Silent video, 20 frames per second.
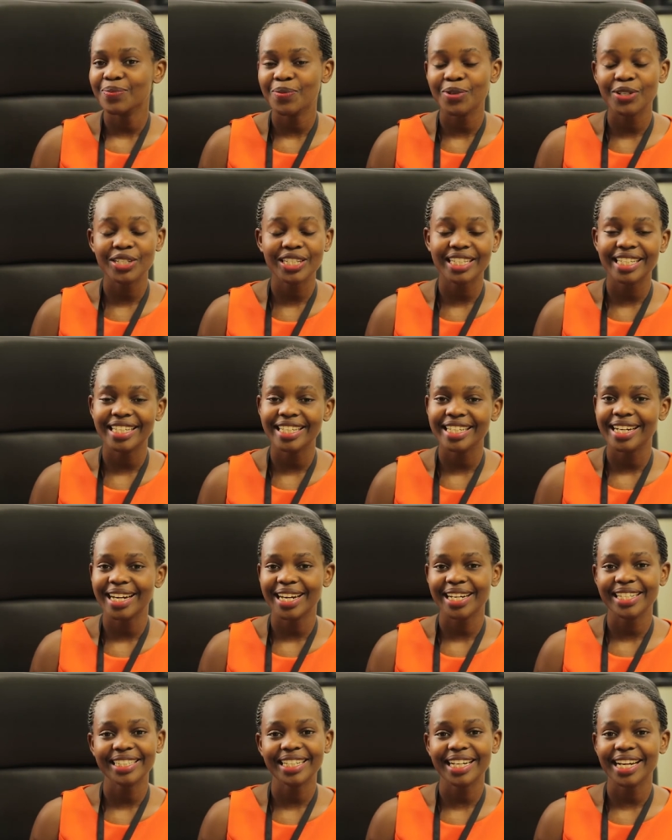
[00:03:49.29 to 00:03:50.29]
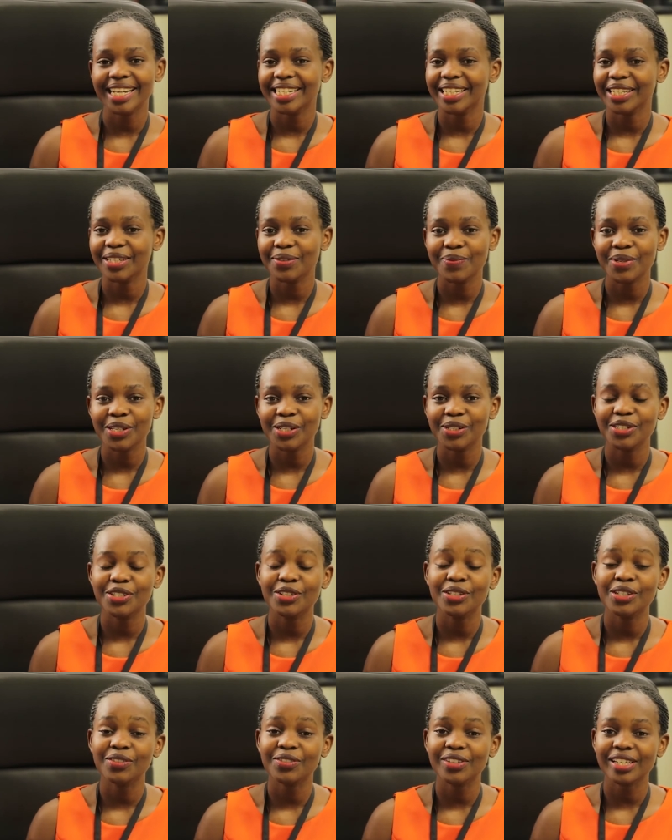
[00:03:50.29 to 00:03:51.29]
body here at carnegie mellon
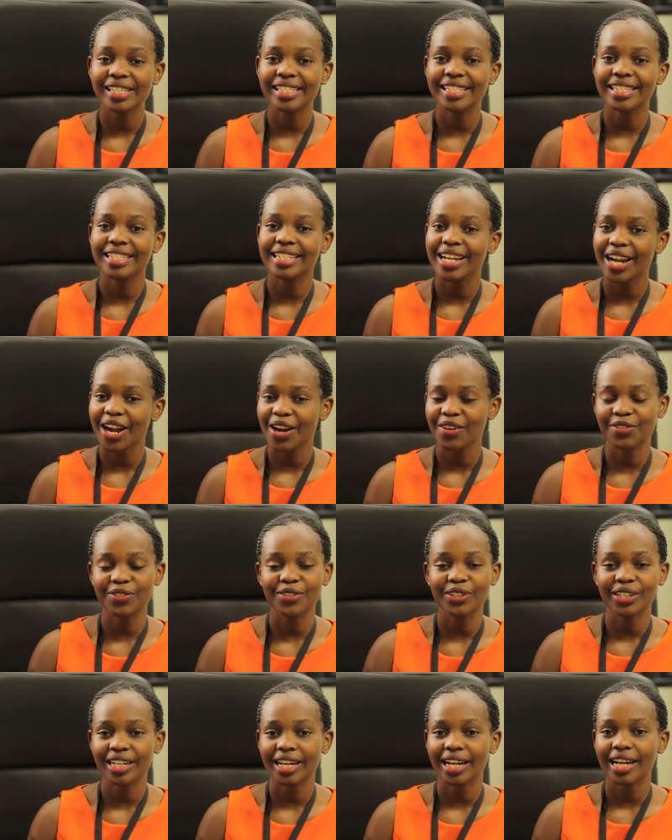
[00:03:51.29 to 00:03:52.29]
university africa